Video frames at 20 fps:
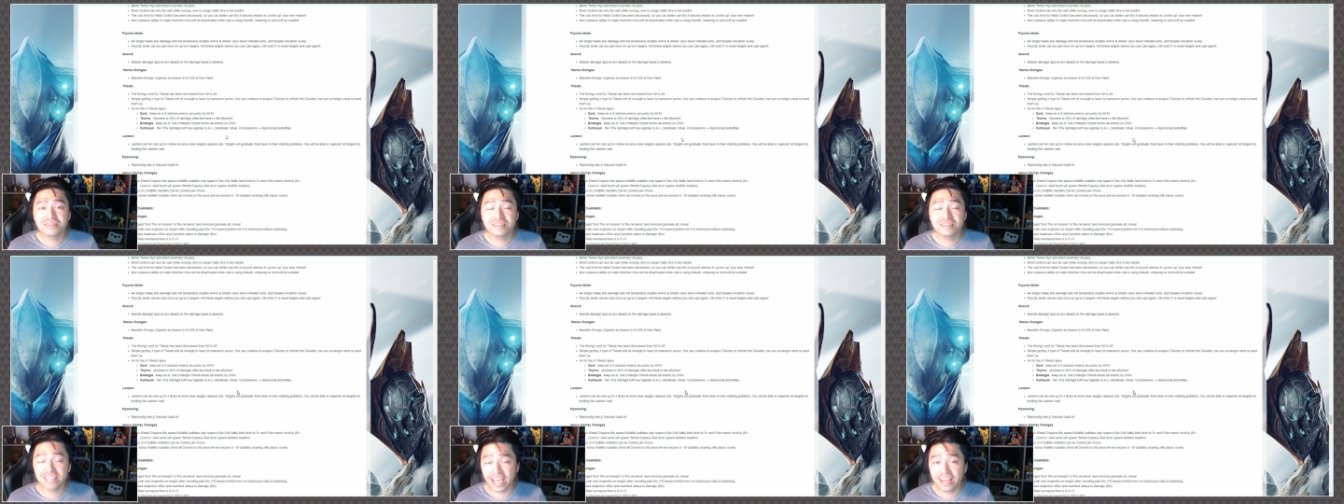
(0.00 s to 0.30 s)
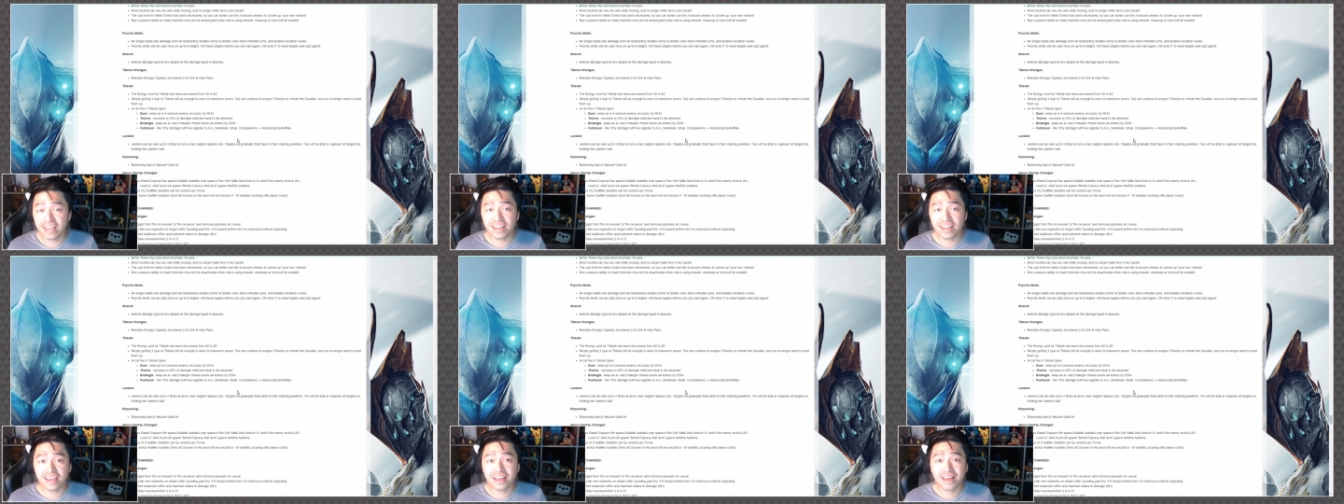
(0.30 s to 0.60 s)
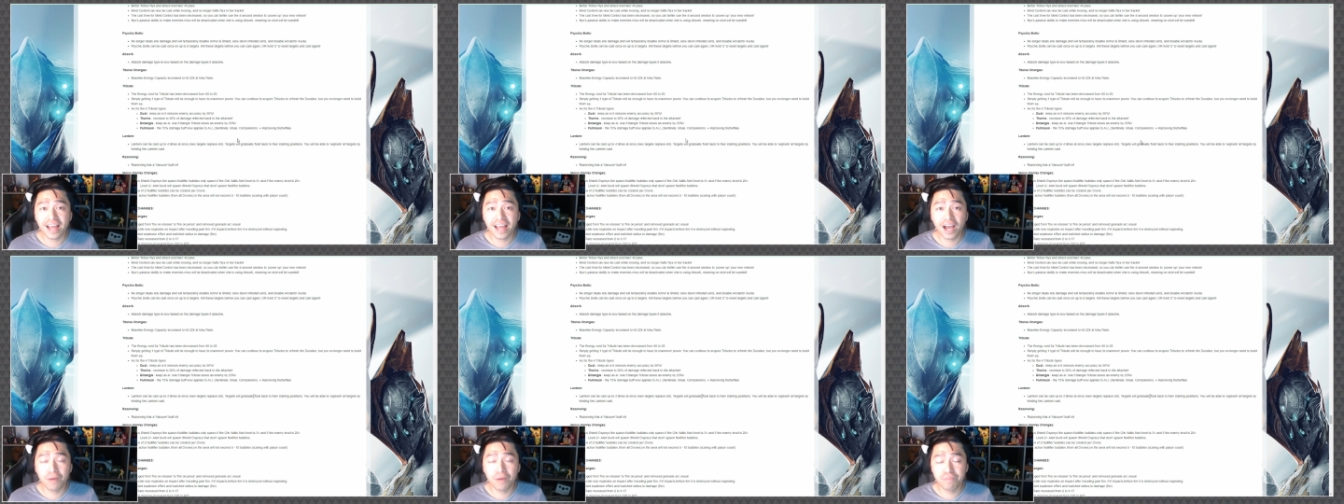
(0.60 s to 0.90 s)
stating
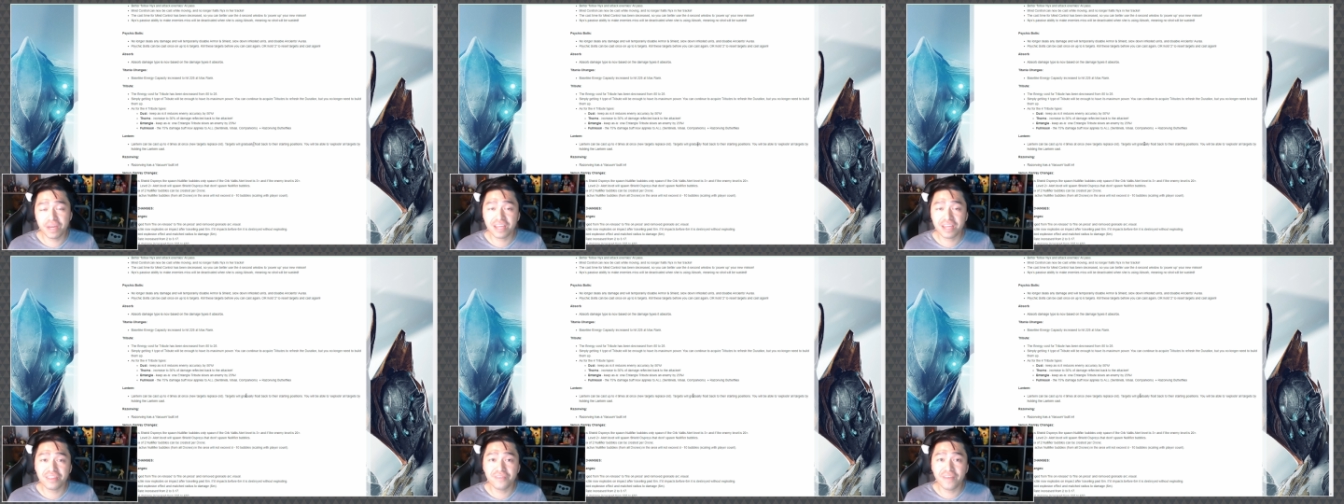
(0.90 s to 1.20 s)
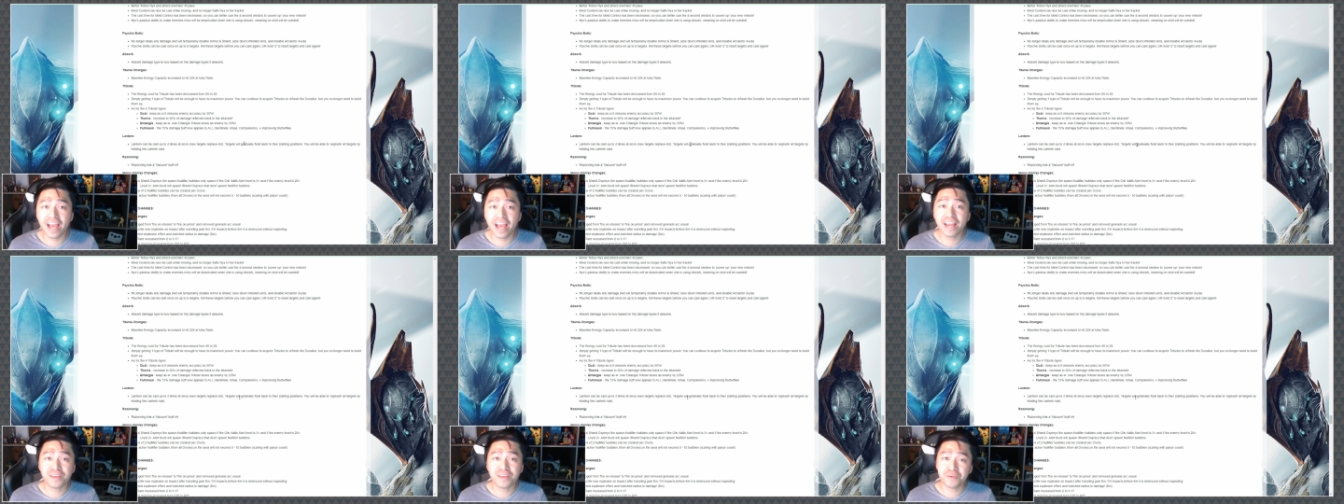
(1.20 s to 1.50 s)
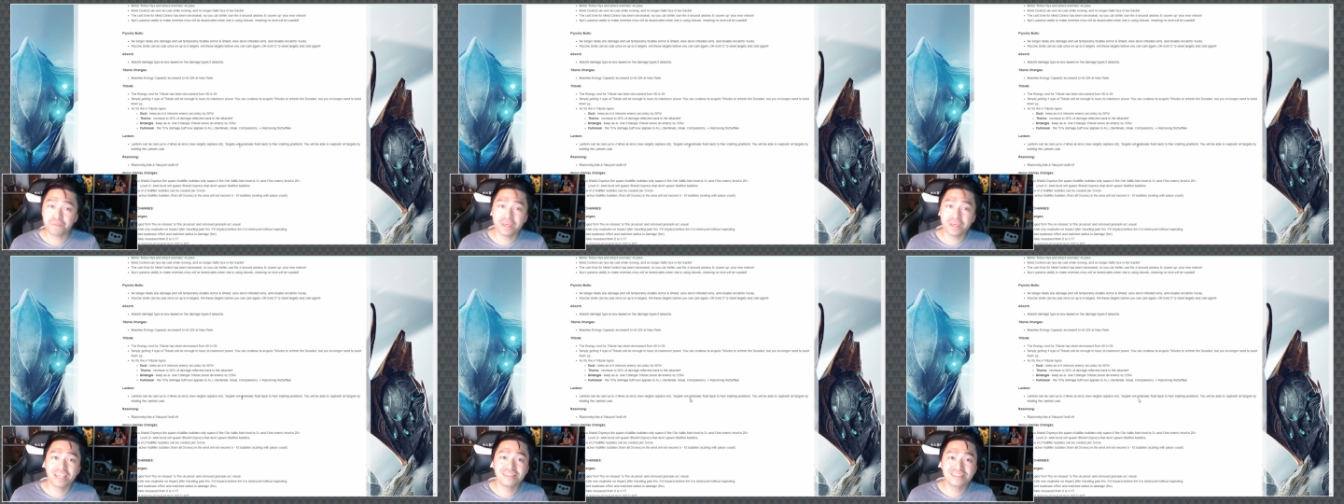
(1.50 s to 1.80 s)
how big the
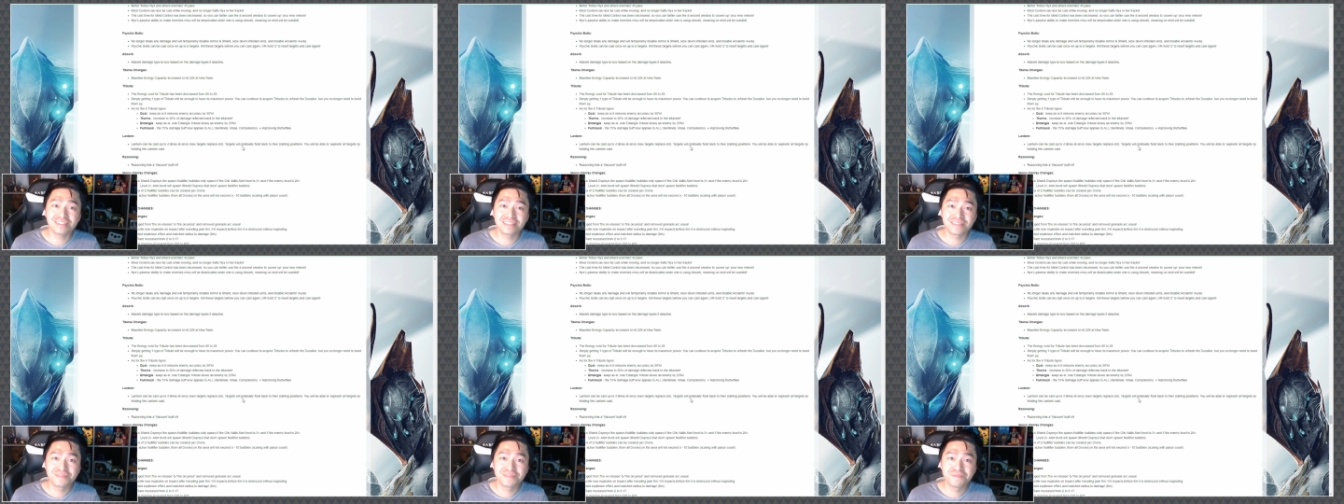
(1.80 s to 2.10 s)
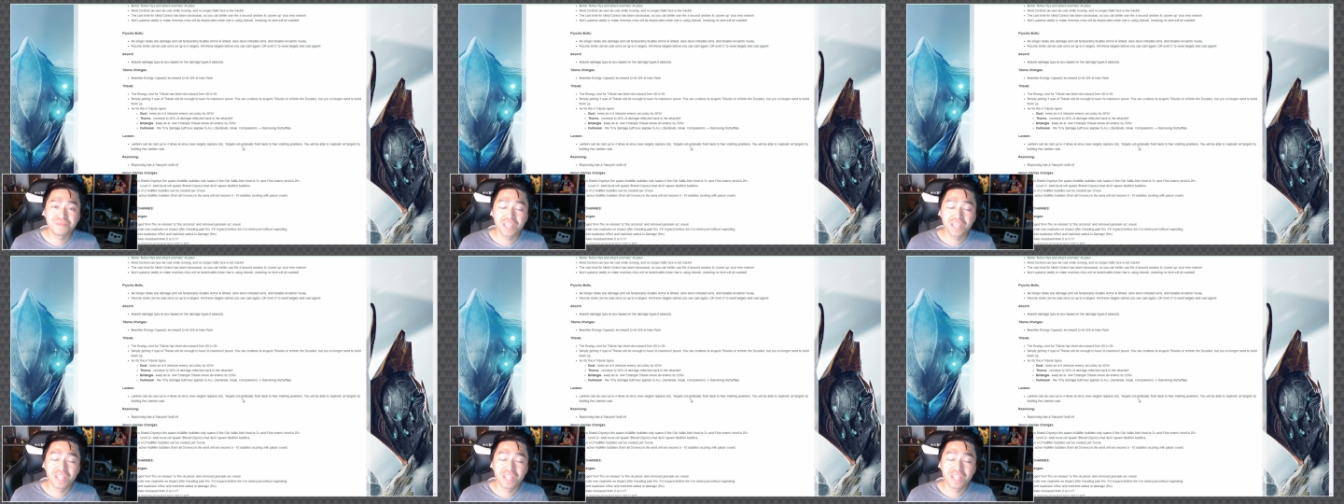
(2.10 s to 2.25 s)
vacuum is,